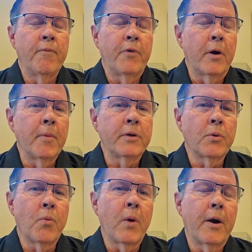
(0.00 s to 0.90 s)
very
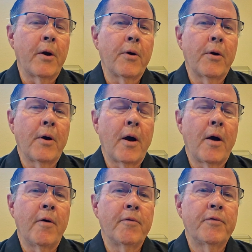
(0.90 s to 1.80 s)
much aware
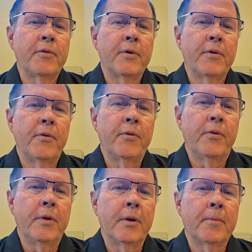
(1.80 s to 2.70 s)
of
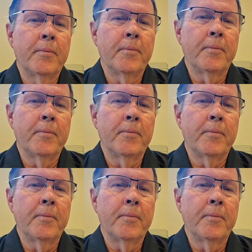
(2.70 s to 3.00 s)
the